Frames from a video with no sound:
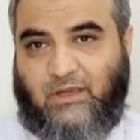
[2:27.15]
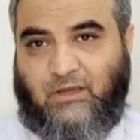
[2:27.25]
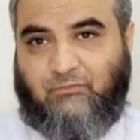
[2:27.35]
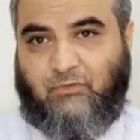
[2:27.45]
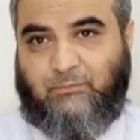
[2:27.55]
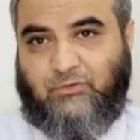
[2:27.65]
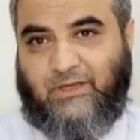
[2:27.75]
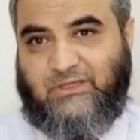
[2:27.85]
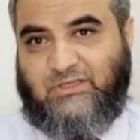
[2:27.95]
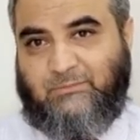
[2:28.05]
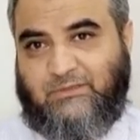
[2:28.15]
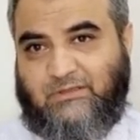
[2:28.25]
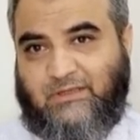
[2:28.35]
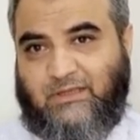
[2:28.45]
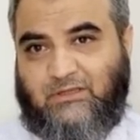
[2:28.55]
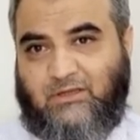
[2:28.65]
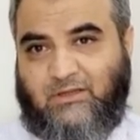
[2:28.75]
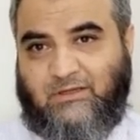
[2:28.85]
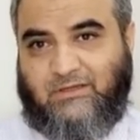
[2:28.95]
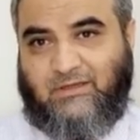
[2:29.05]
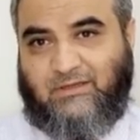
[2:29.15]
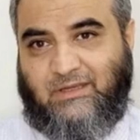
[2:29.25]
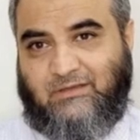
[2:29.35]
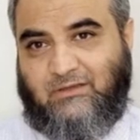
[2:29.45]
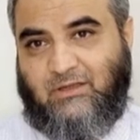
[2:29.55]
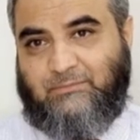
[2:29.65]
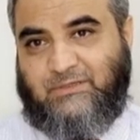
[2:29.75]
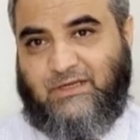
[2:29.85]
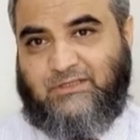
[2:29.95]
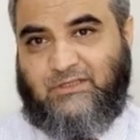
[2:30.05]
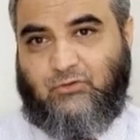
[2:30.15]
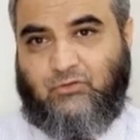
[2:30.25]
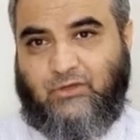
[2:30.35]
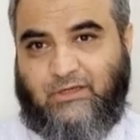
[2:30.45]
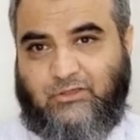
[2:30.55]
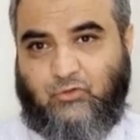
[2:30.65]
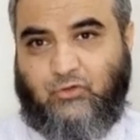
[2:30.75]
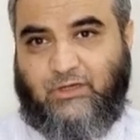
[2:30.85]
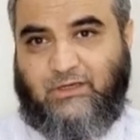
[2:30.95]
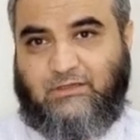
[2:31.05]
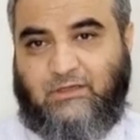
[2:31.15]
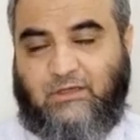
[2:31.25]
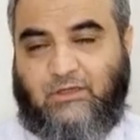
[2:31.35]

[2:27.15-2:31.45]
and from trigeminal ganglion it again comes anterograde